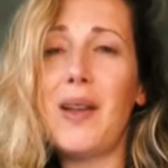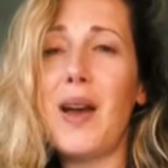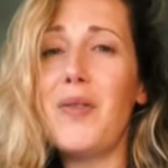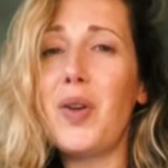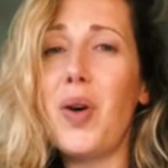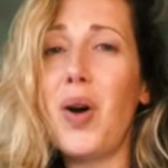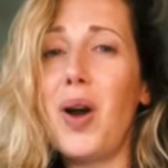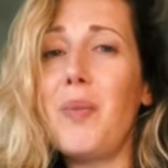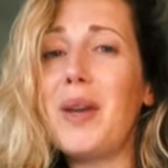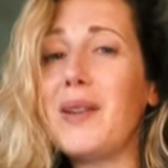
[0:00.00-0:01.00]
I'm
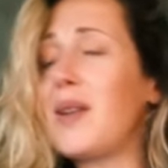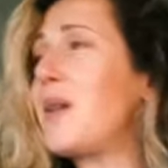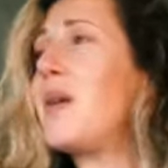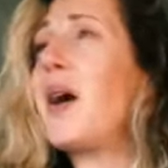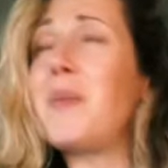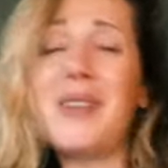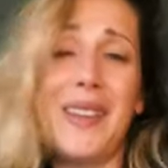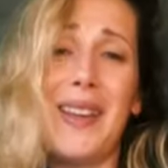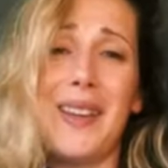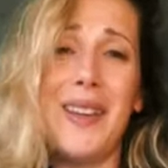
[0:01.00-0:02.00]
a
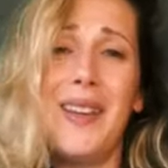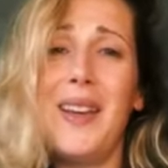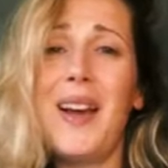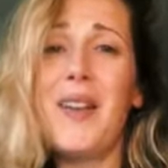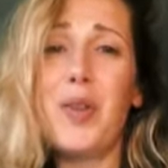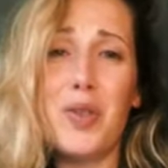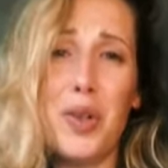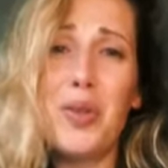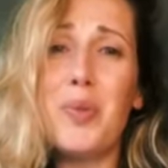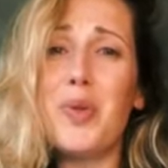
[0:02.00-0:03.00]
singer, I've got
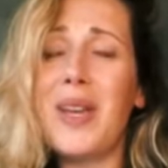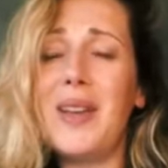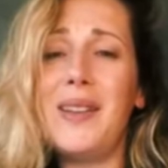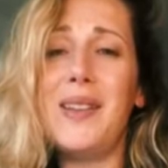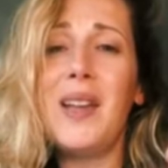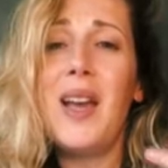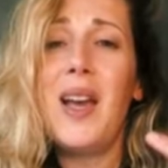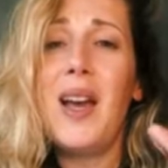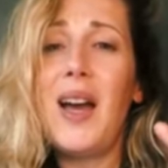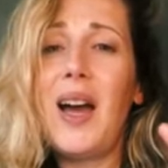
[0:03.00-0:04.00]
two small kids,
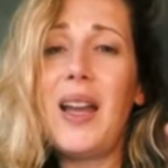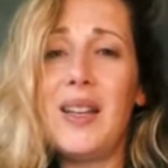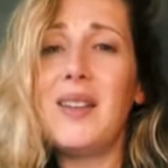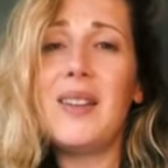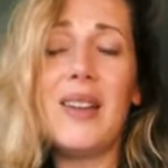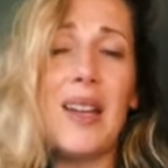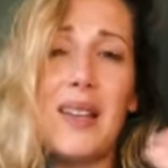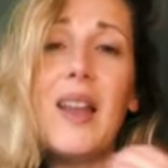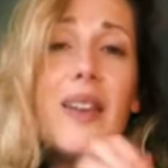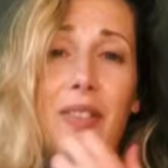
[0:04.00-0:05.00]
and like
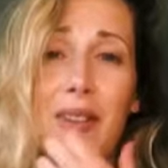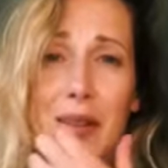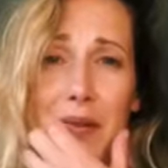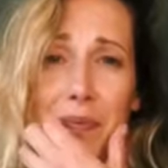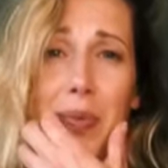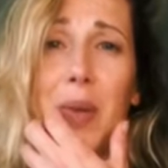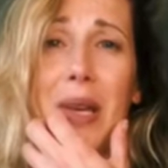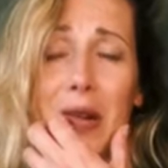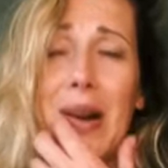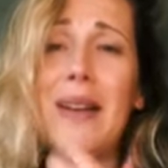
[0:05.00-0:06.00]
life is
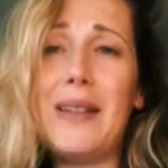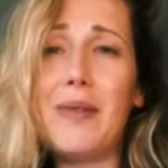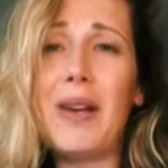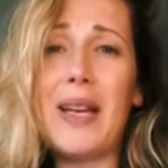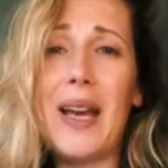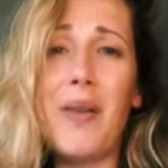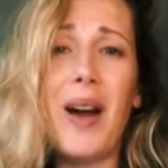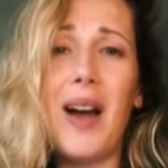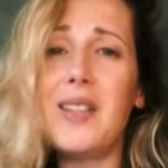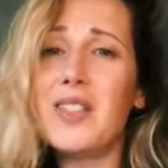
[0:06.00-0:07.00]
blooming crazy right now.
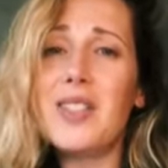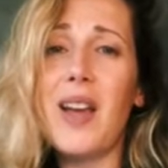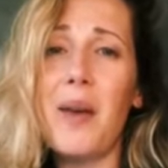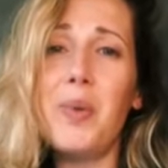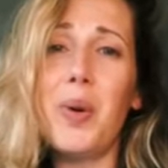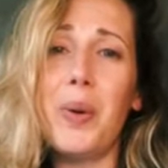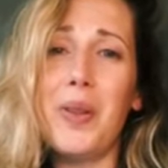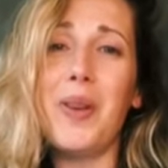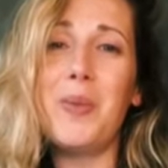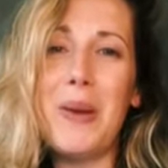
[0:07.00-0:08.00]
I'm not one of
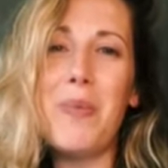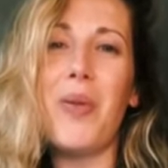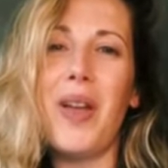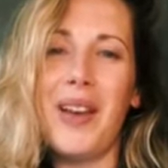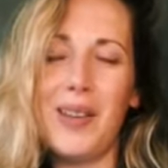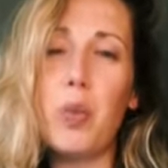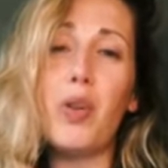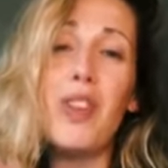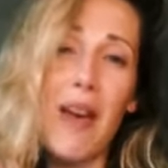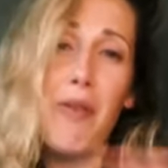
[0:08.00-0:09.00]
those people that has
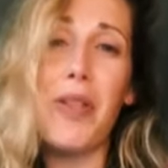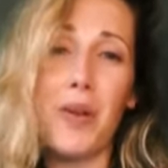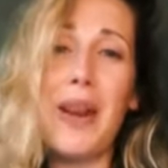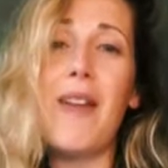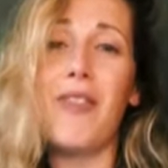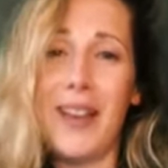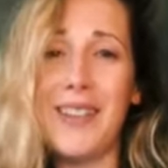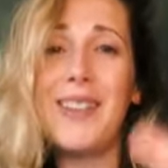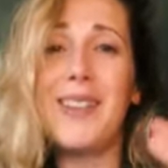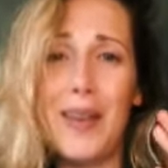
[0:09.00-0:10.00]
watched everything on
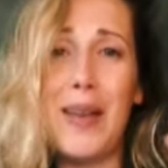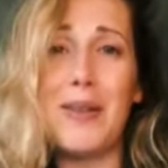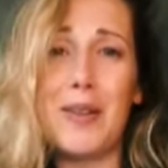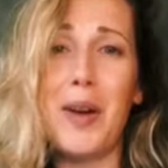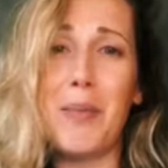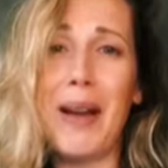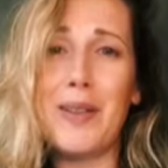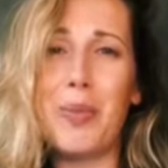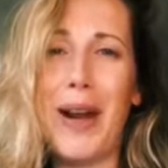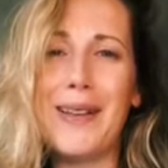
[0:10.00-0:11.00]
Netflix and so they're going back to
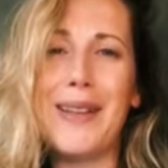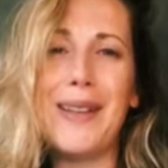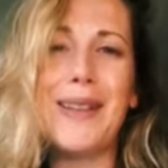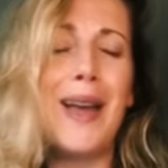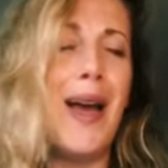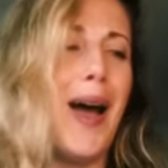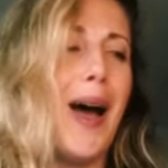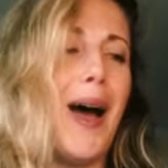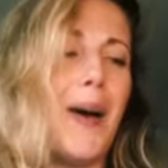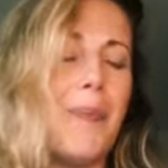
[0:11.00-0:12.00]
practice.
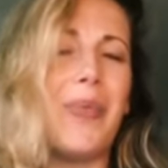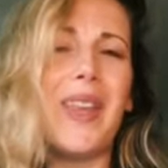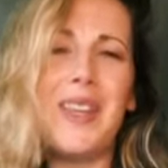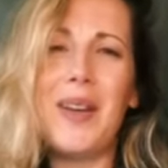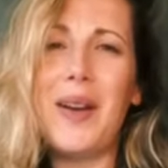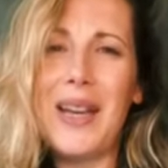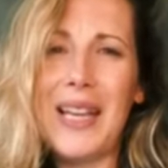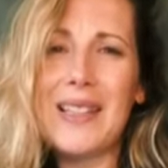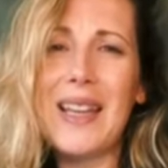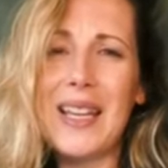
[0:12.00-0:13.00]
You know,
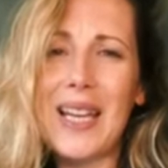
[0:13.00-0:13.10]
it's like